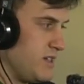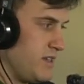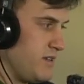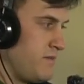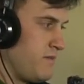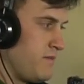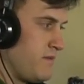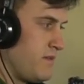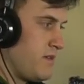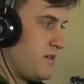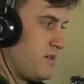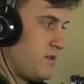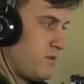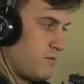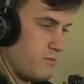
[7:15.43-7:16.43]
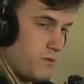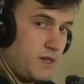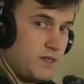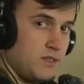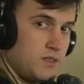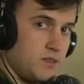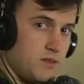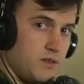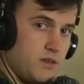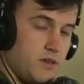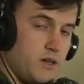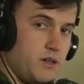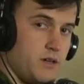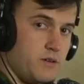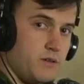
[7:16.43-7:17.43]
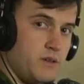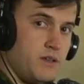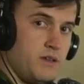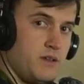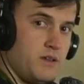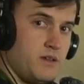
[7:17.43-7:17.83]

in, runs the code